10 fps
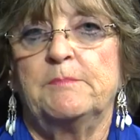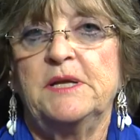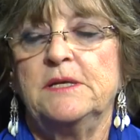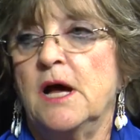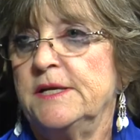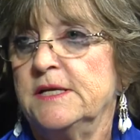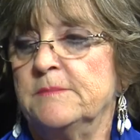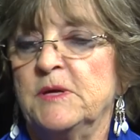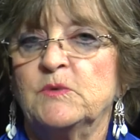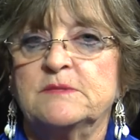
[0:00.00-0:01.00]
but not
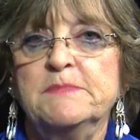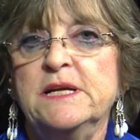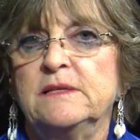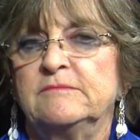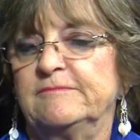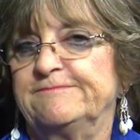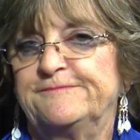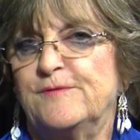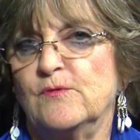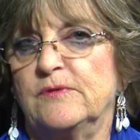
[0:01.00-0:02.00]
him. It was me and
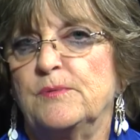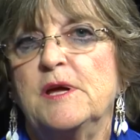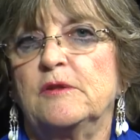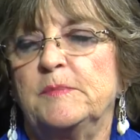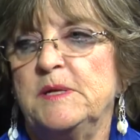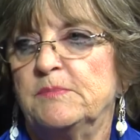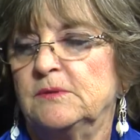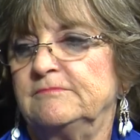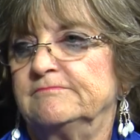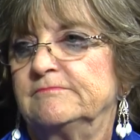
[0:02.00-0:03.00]
four, three other
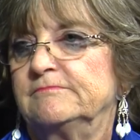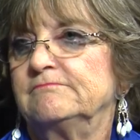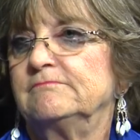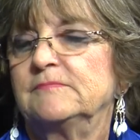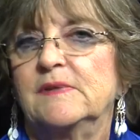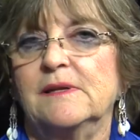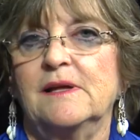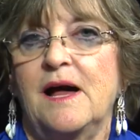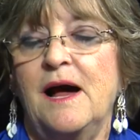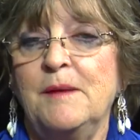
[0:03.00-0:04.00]
people.
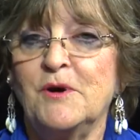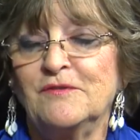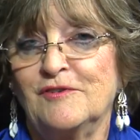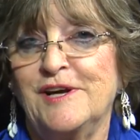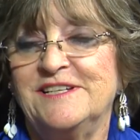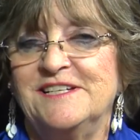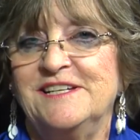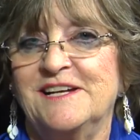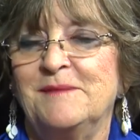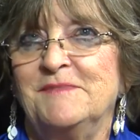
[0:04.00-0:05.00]
I'm over
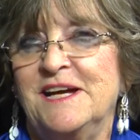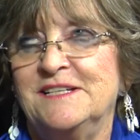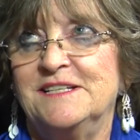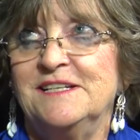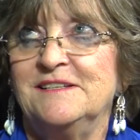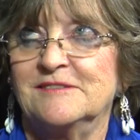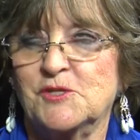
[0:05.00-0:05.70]
eighteen, I'm nineteen,